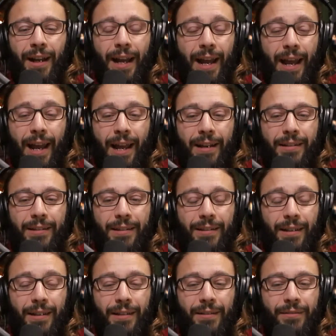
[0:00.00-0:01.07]
And
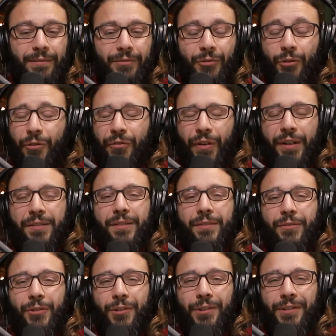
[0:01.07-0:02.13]
uh, for a
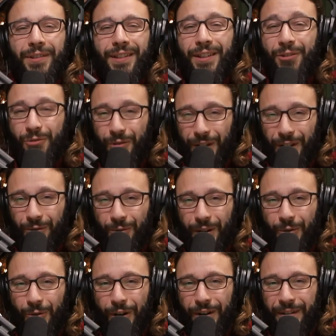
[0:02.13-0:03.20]
festival in twenty
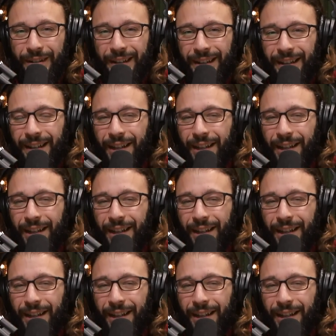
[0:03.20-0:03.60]
twenty-one,